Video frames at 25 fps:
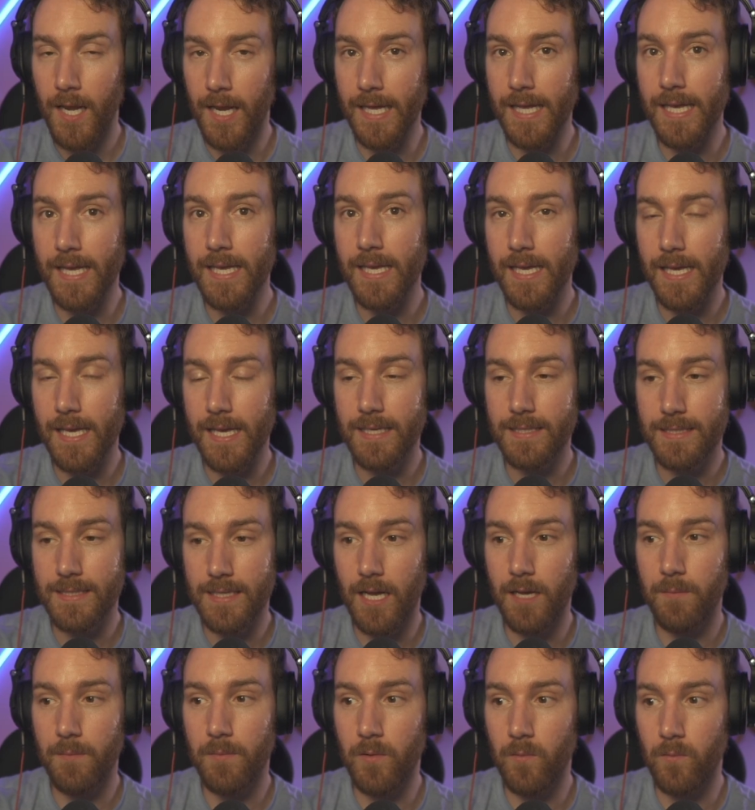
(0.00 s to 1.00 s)
his
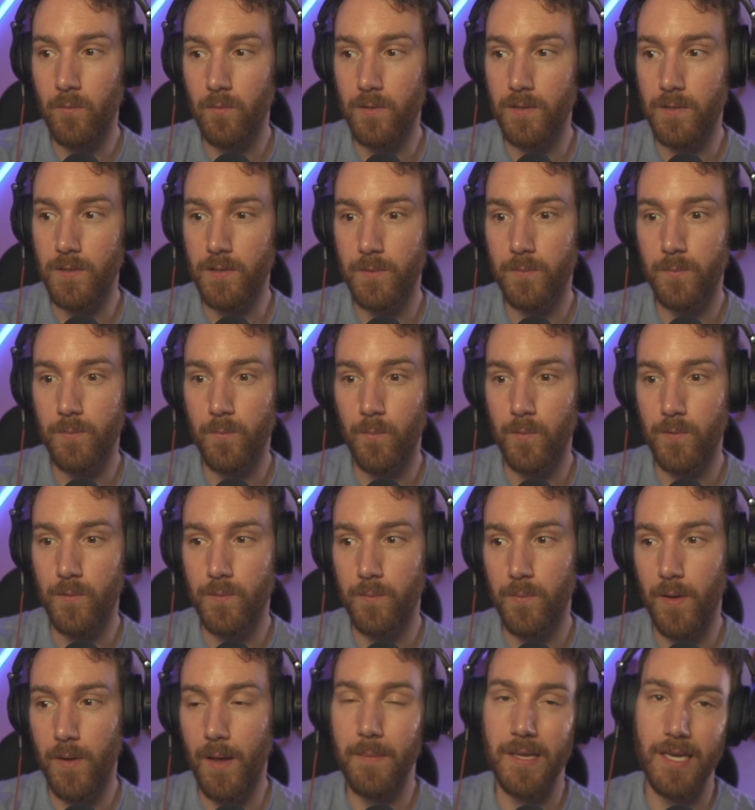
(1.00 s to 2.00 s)
timing was
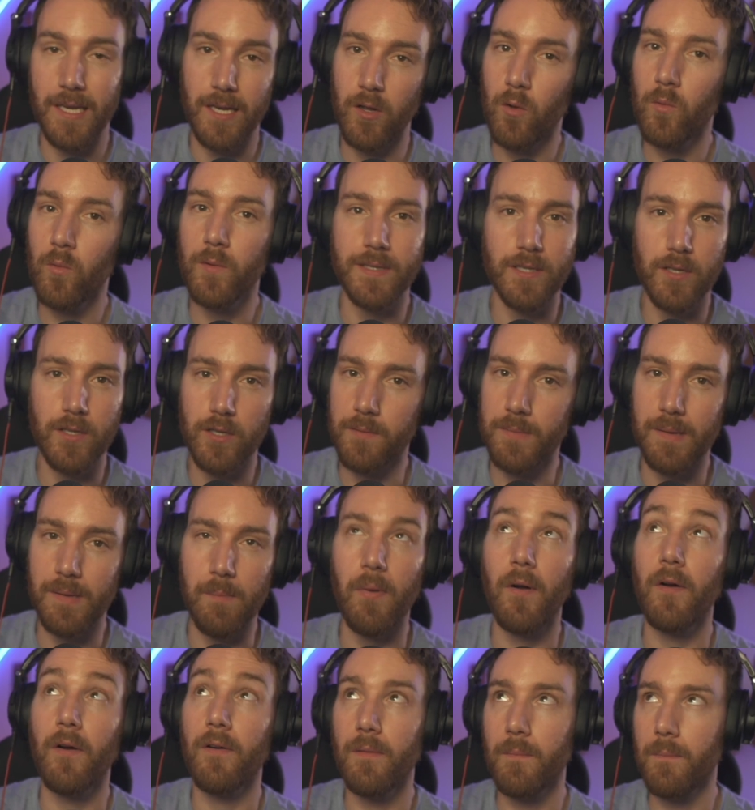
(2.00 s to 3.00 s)
I mean, it always could have been
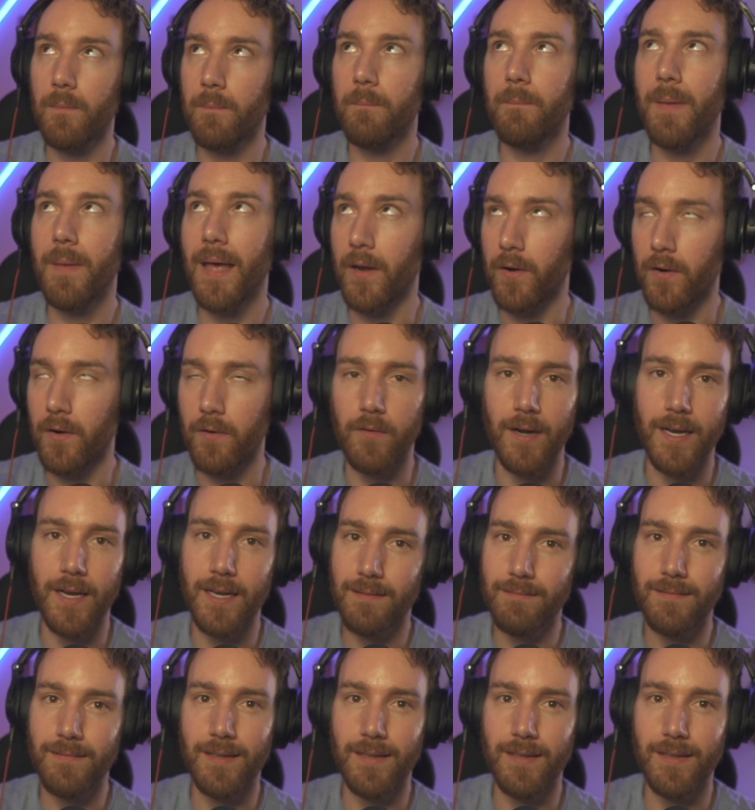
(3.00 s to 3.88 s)
better, right?